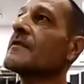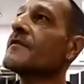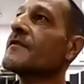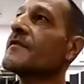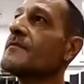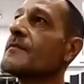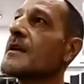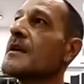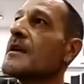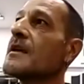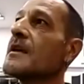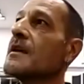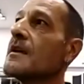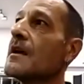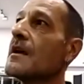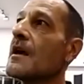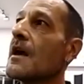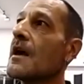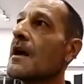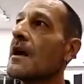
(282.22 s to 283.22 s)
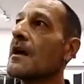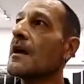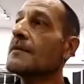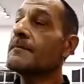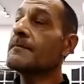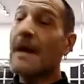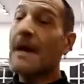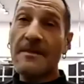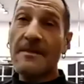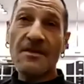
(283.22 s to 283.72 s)
for me uh, in
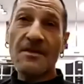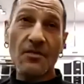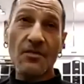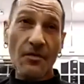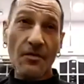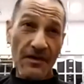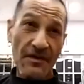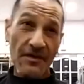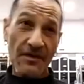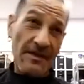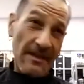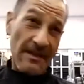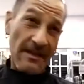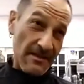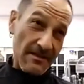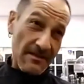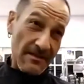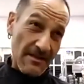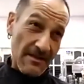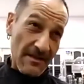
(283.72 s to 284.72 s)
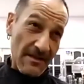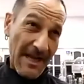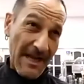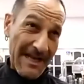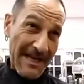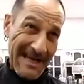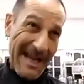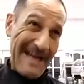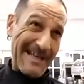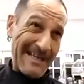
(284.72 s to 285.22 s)
Palmerston North in New Zealand in the late
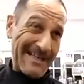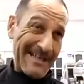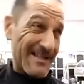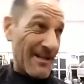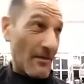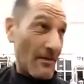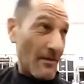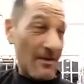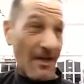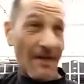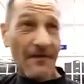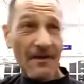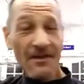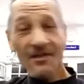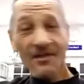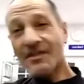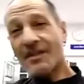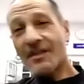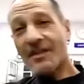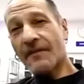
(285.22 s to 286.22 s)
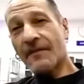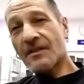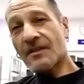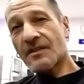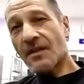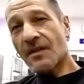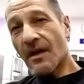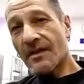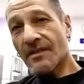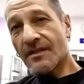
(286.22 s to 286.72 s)
80s. So I finished, I finished
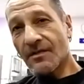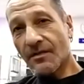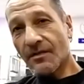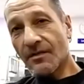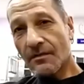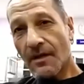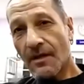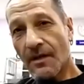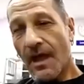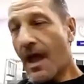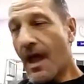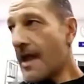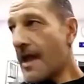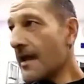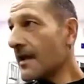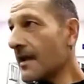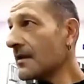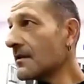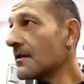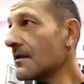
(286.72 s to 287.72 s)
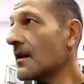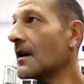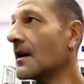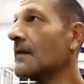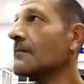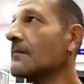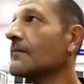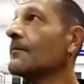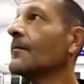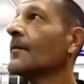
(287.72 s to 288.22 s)
high school and
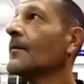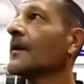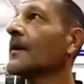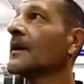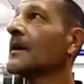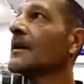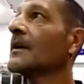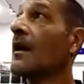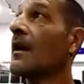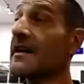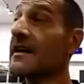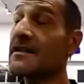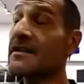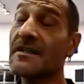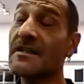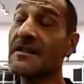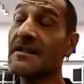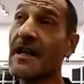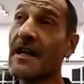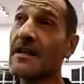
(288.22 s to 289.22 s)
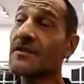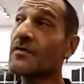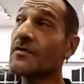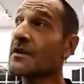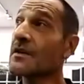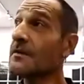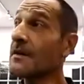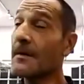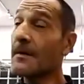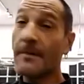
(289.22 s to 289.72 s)
um, I actually started doing
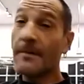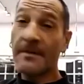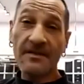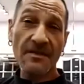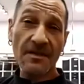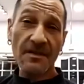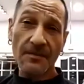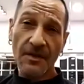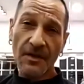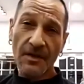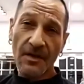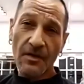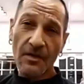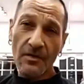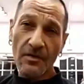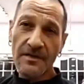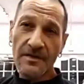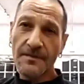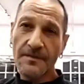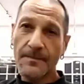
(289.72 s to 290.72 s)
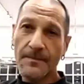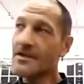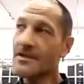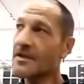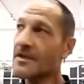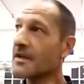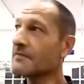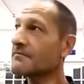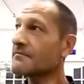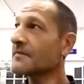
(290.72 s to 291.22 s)
a, business computing course because
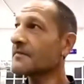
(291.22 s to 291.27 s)
I